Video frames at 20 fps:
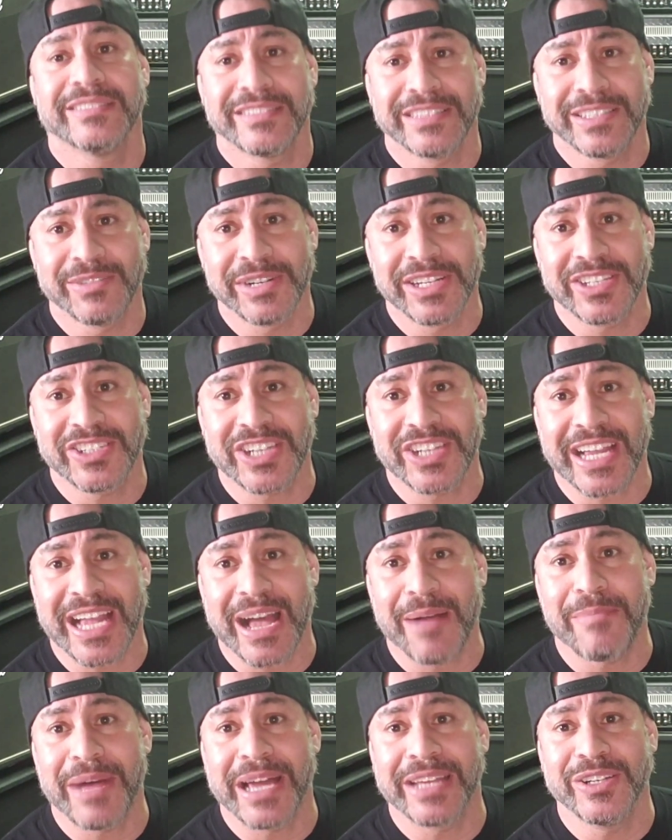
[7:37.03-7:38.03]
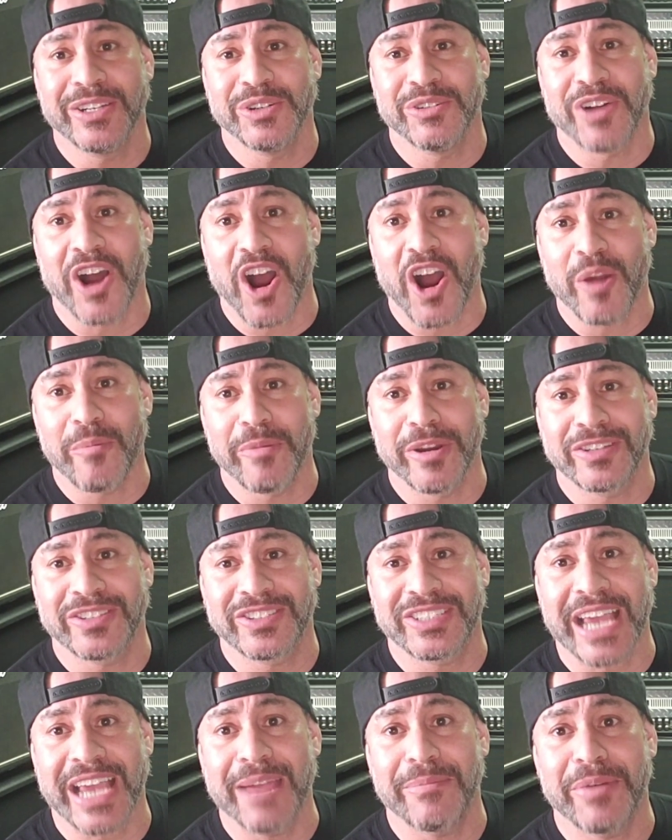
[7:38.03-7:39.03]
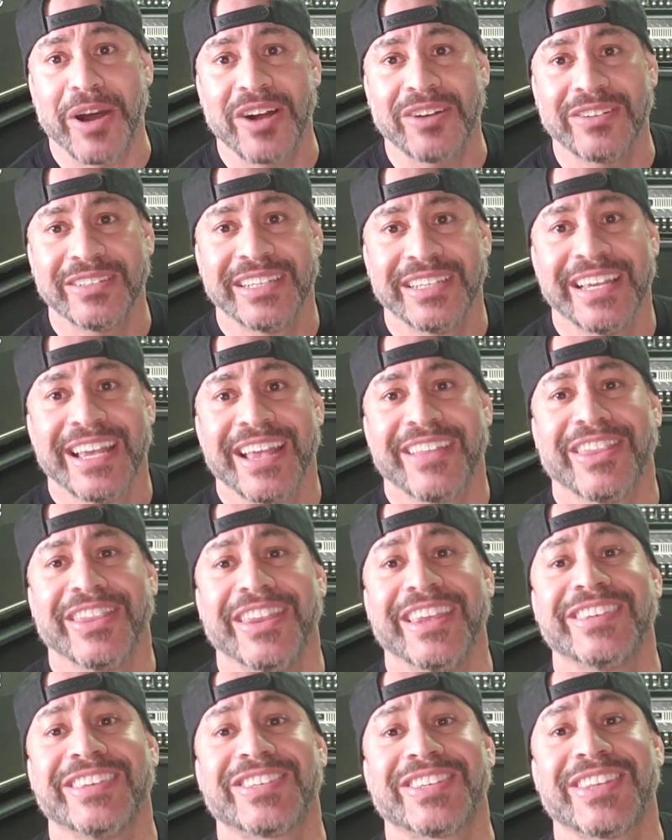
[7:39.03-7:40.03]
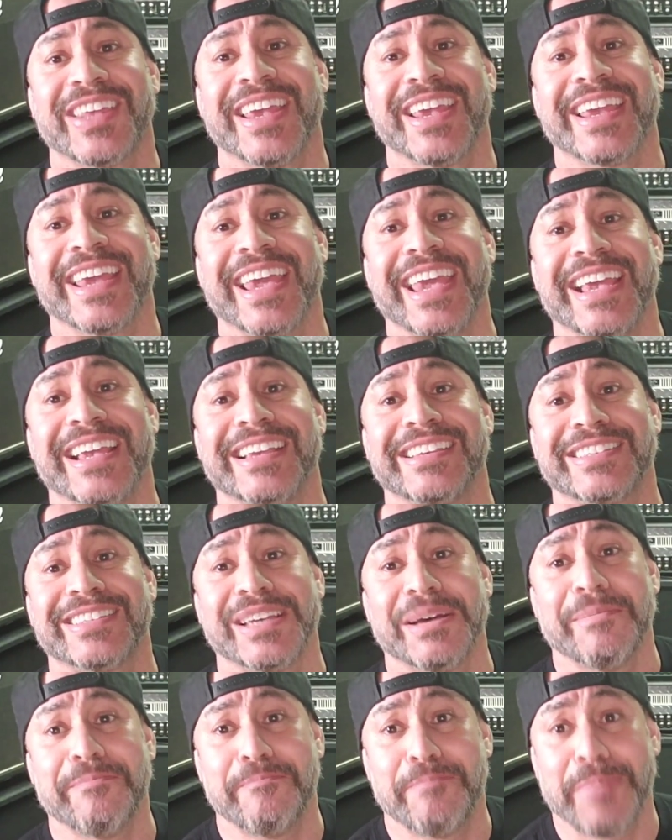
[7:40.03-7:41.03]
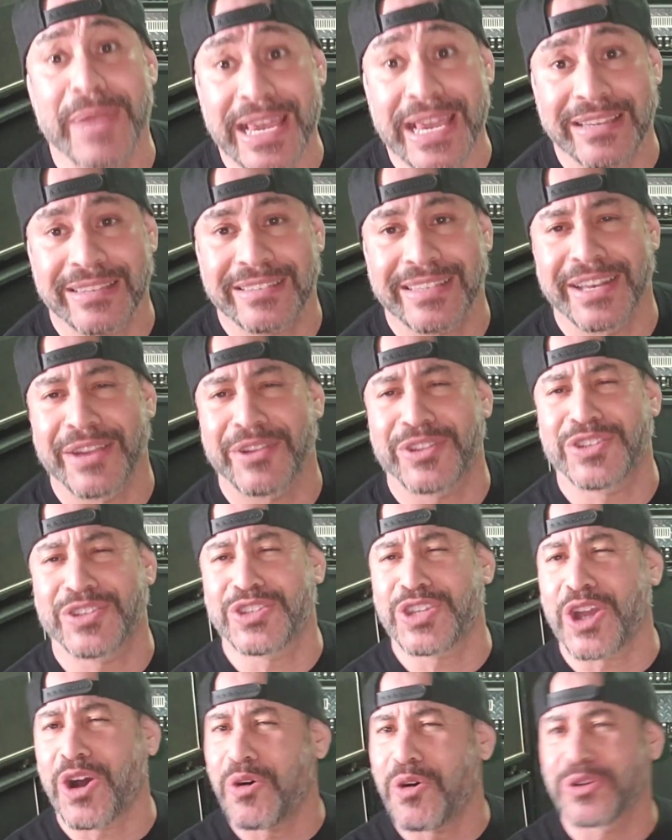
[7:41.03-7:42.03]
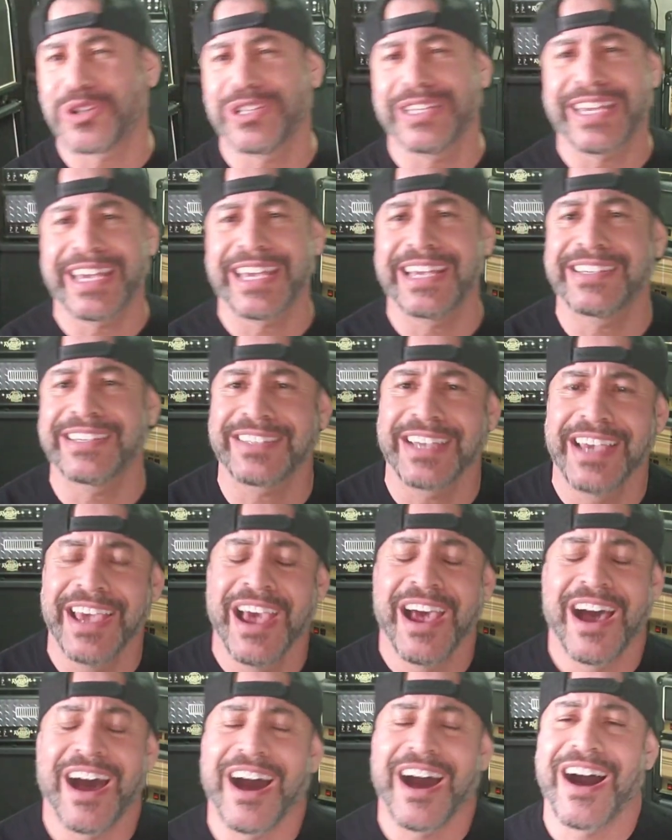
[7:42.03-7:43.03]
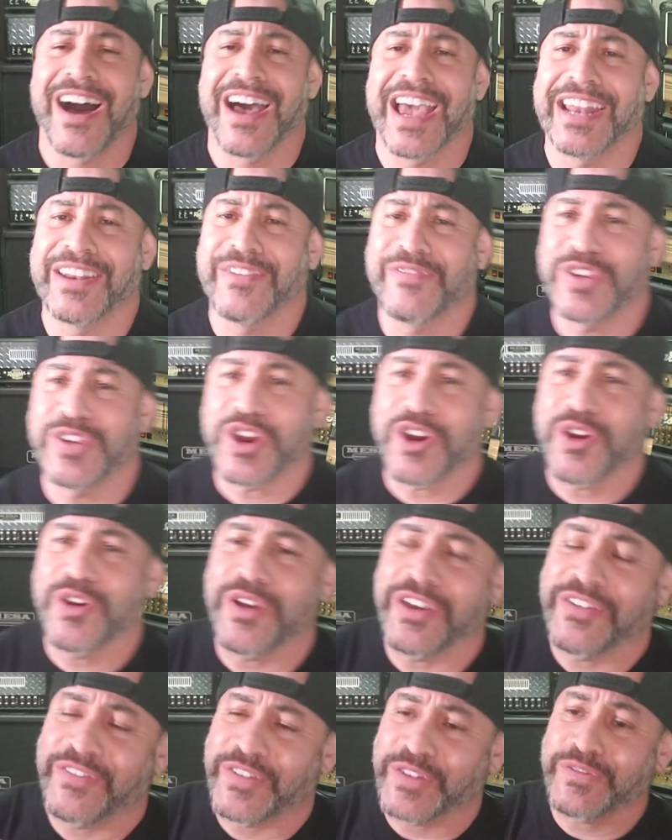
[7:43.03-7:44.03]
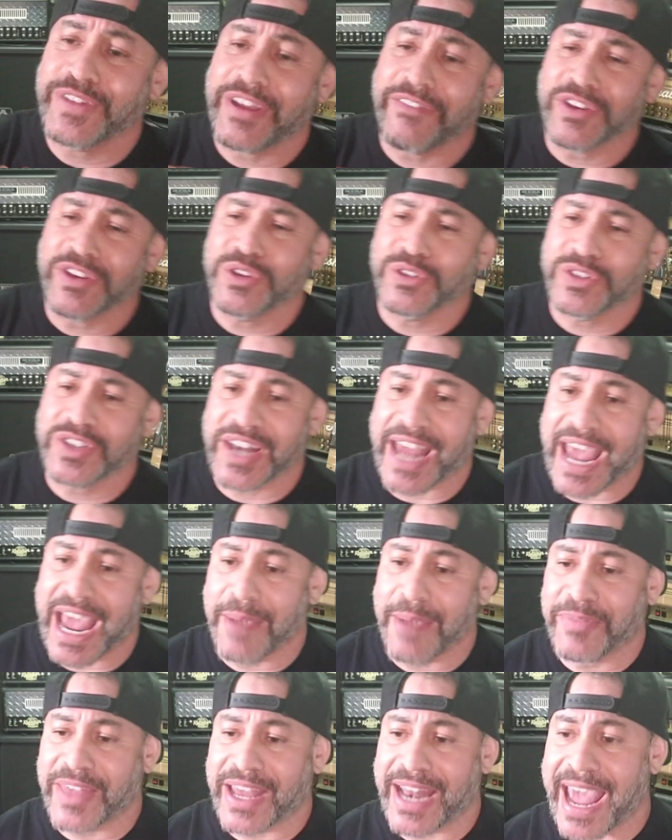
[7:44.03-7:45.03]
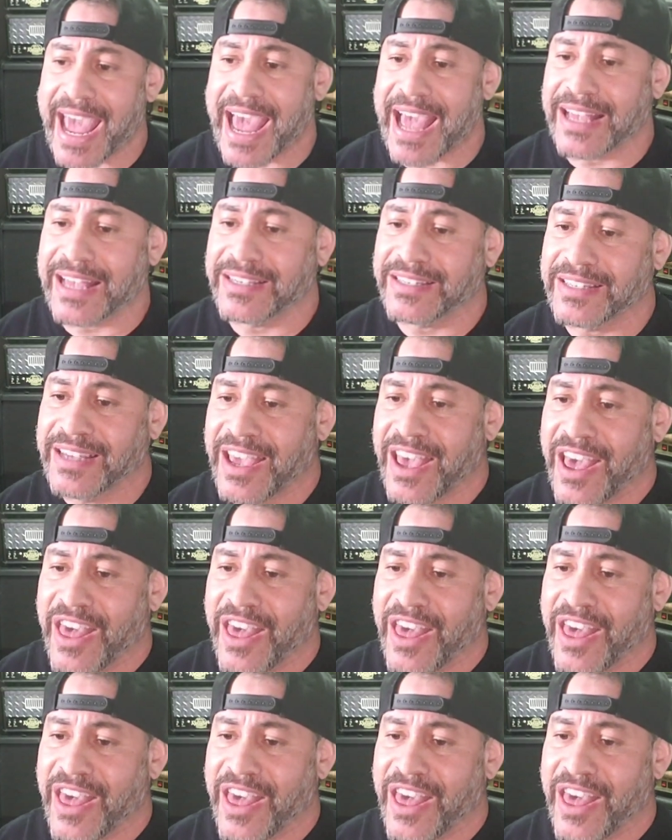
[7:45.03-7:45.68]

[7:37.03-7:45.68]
You want to check out my new armored Sabot? This thing is a beast, and it totally is. Uh, and if you're if you've never used an amp that has